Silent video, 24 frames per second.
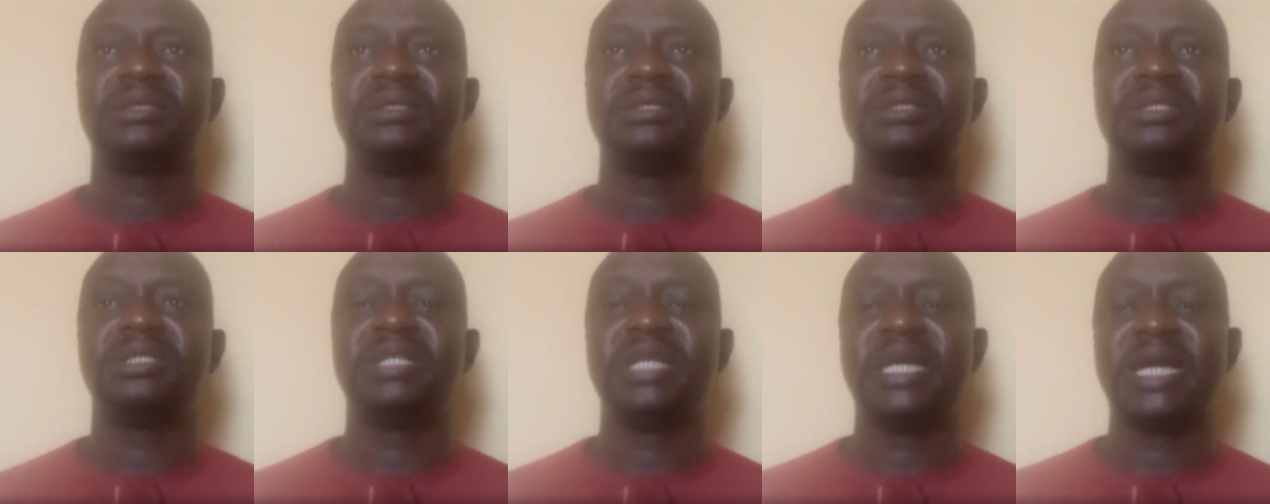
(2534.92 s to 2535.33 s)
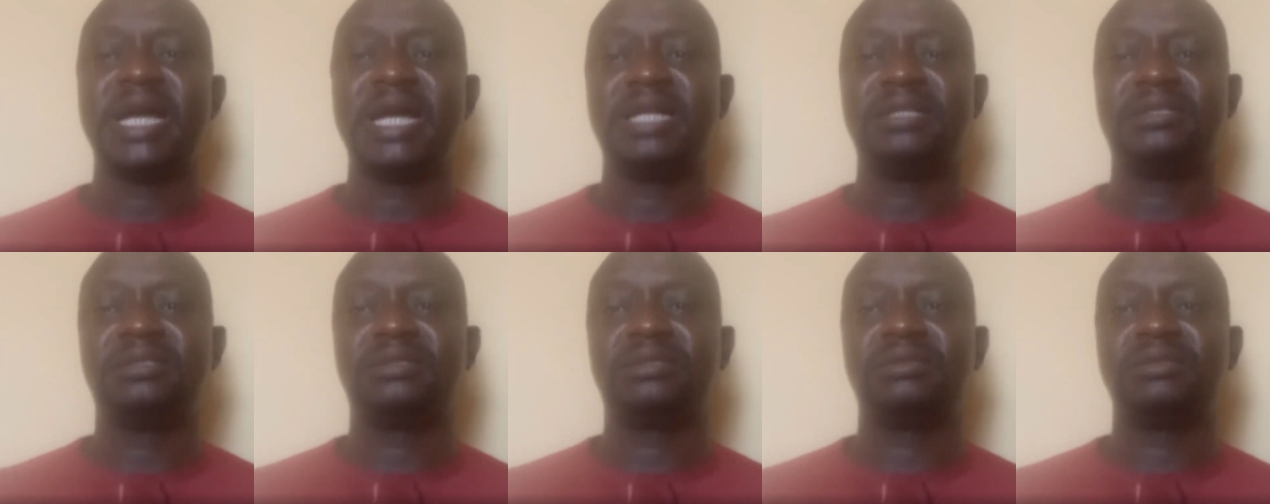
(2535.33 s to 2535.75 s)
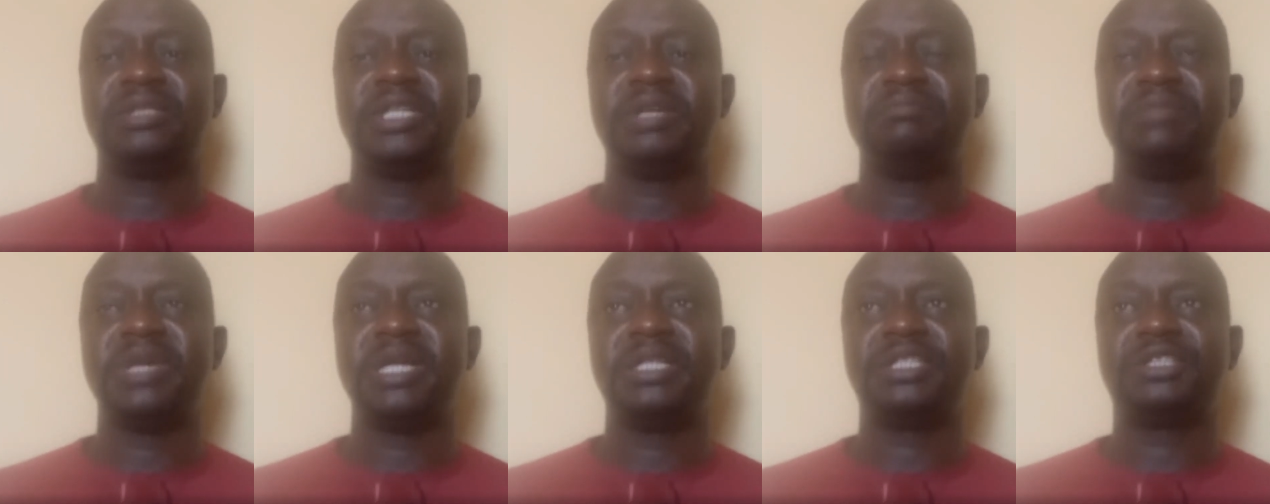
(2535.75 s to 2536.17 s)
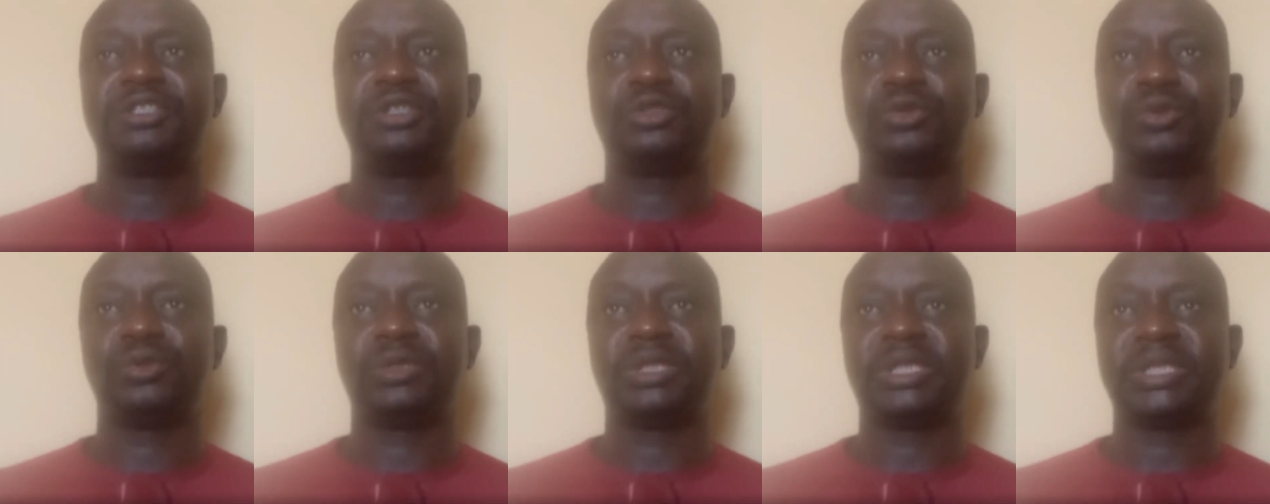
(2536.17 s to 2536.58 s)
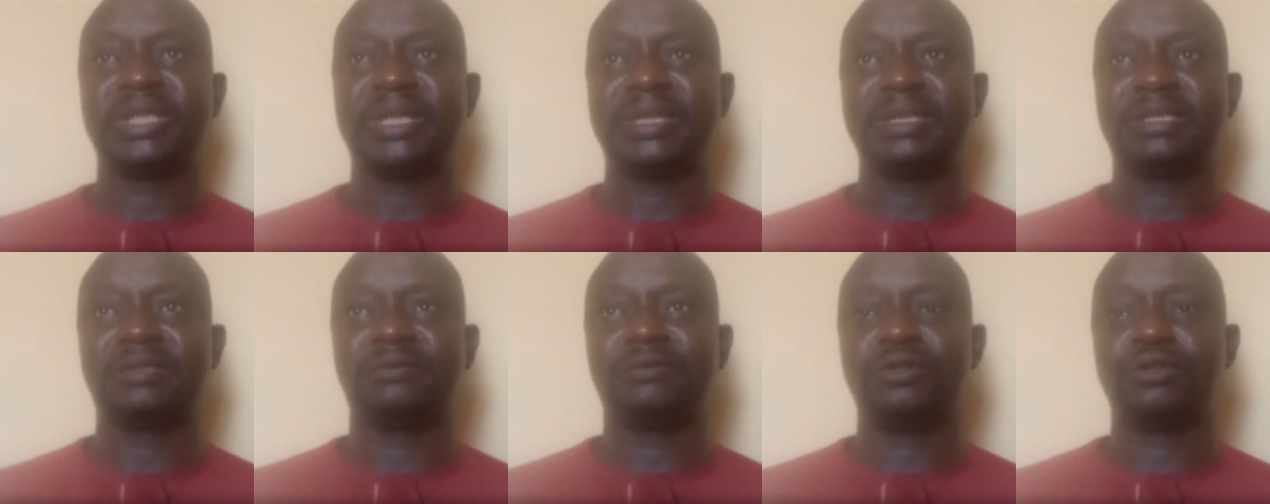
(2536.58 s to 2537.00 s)
They merged 2
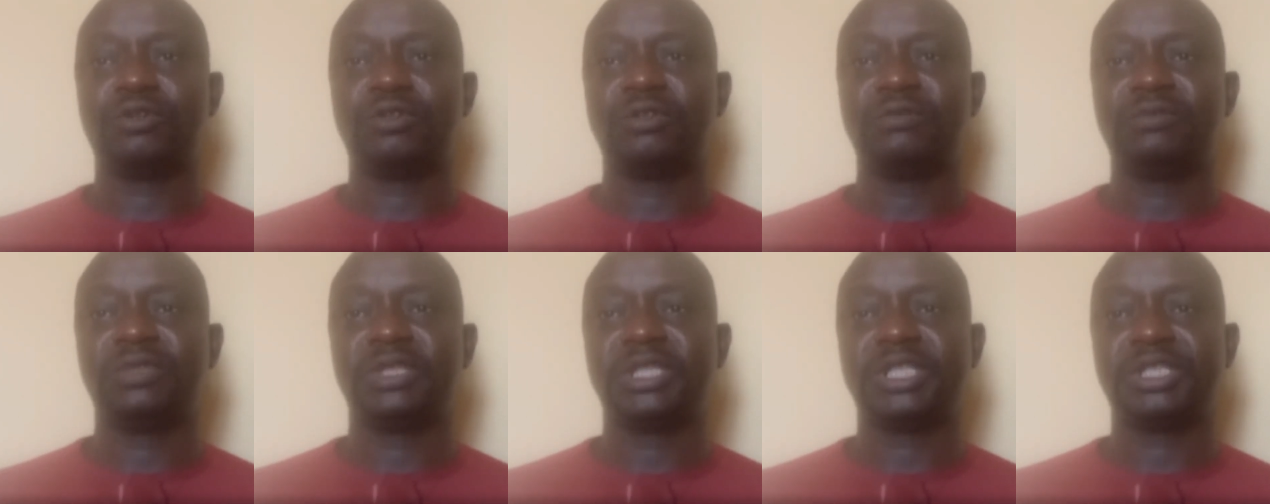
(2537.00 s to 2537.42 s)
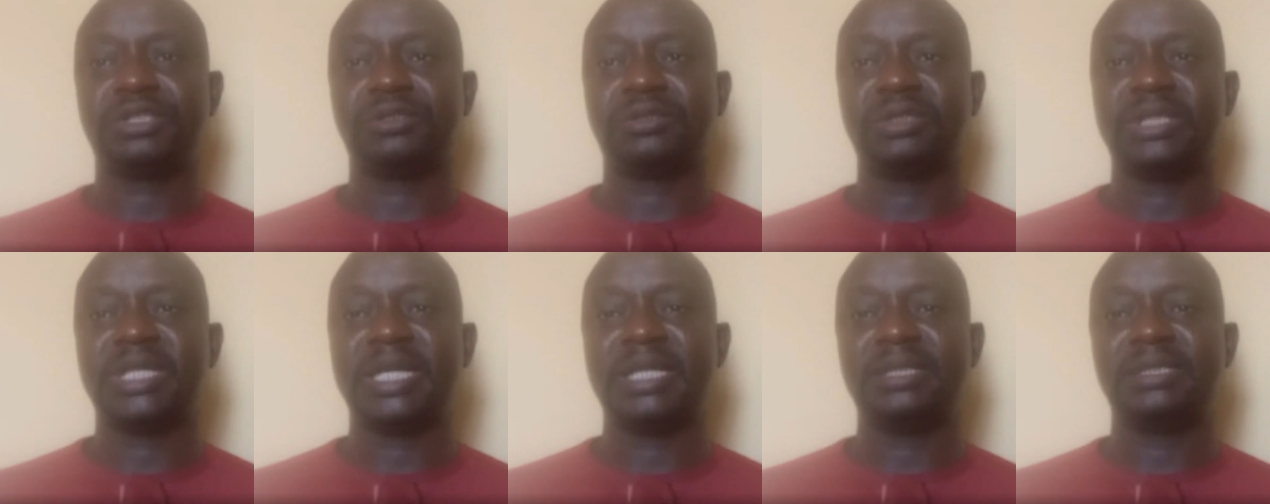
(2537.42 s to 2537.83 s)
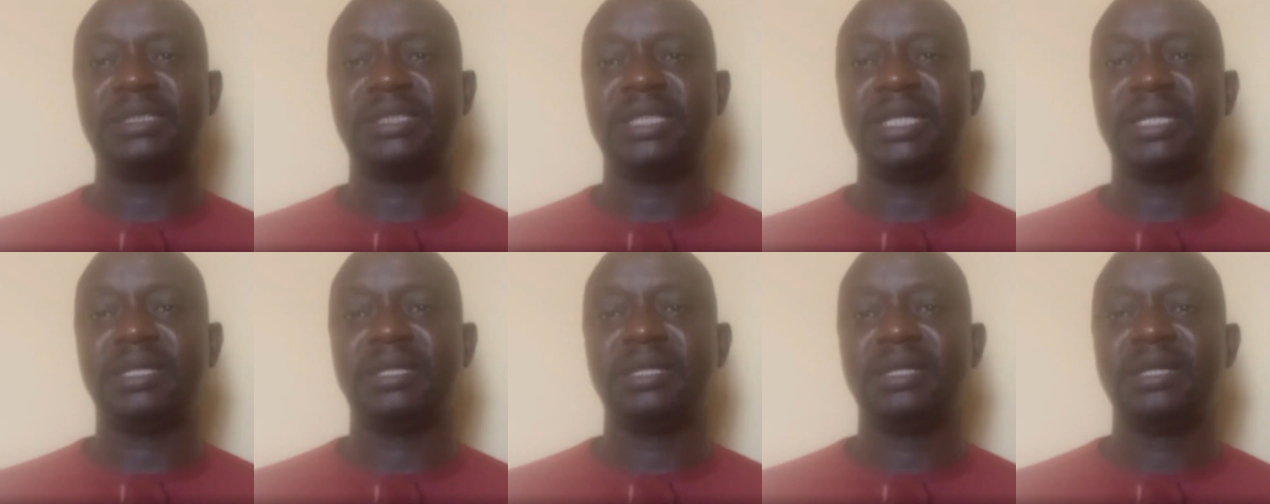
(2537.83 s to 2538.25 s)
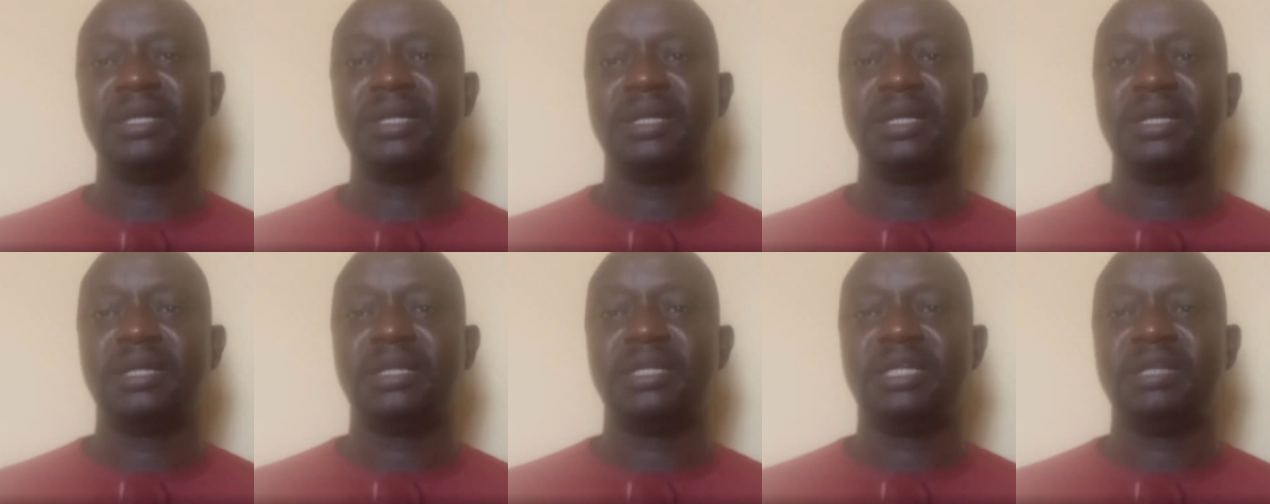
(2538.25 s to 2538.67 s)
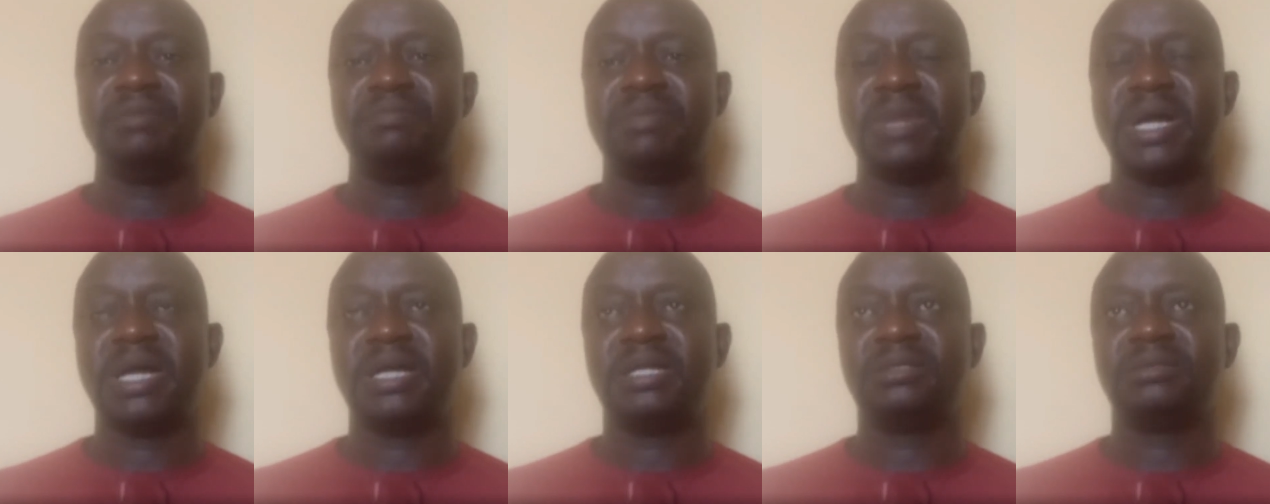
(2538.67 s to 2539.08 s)
sets for convocation that year. The
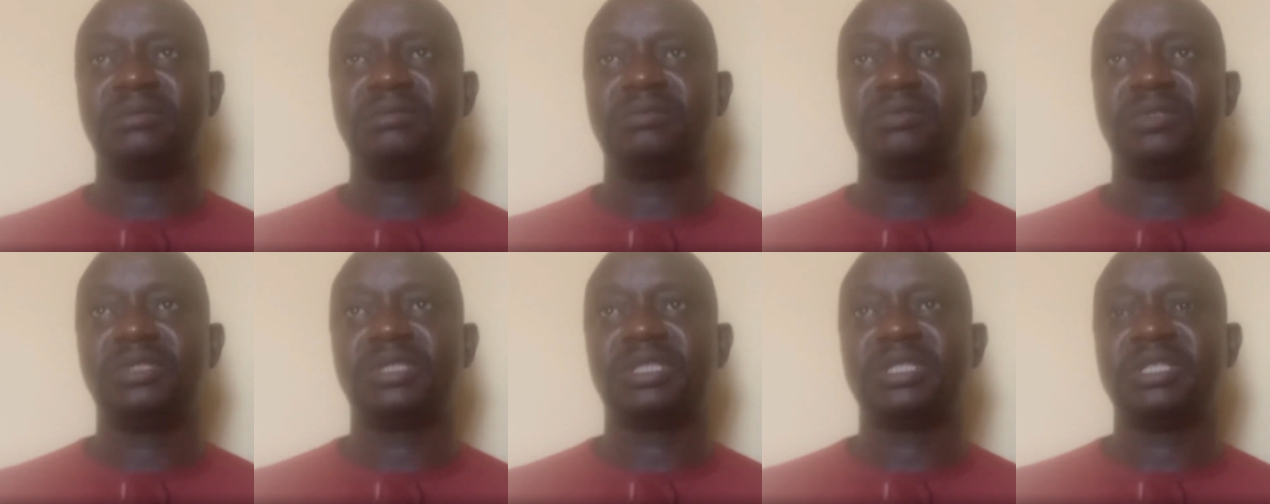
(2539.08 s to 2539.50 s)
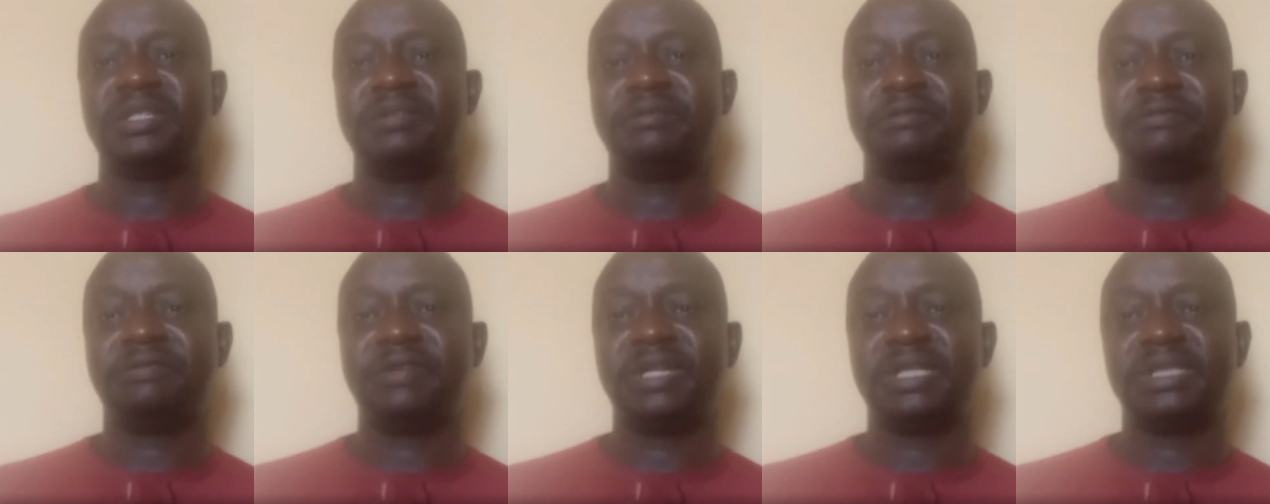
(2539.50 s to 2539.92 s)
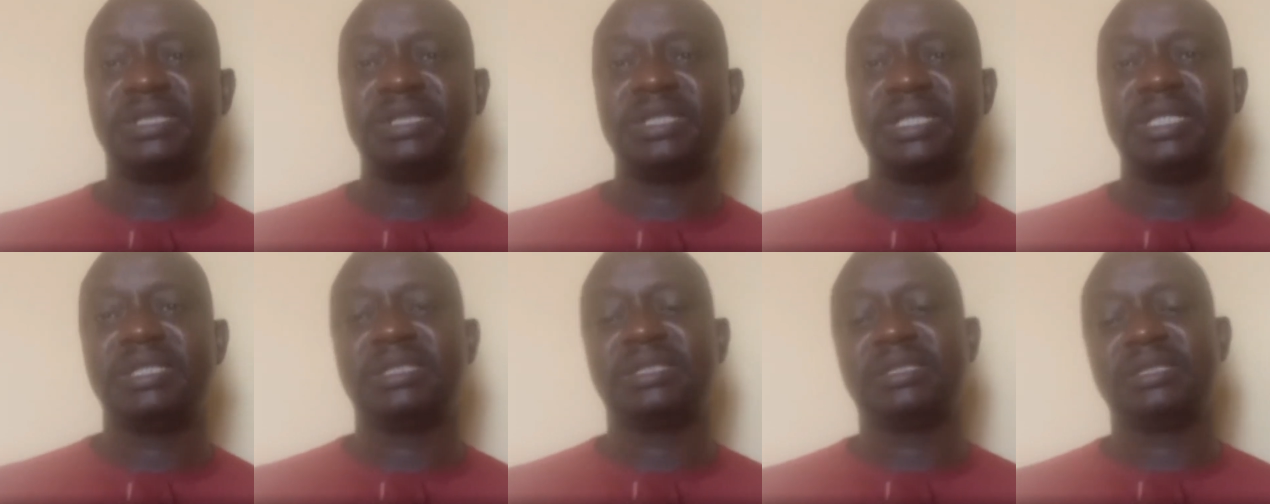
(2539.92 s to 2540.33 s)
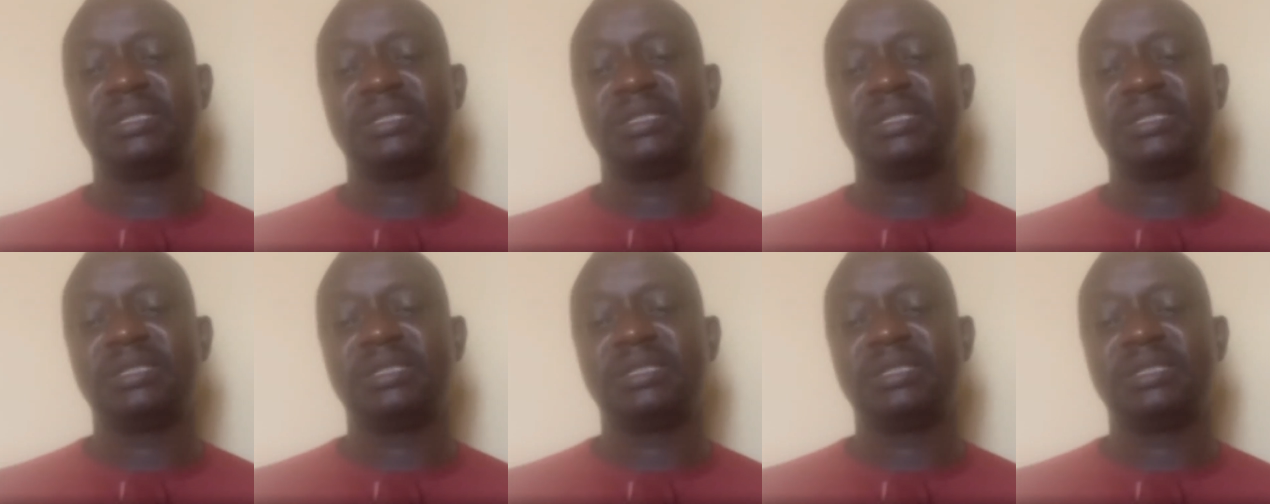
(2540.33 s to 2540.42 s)
man was in the first set,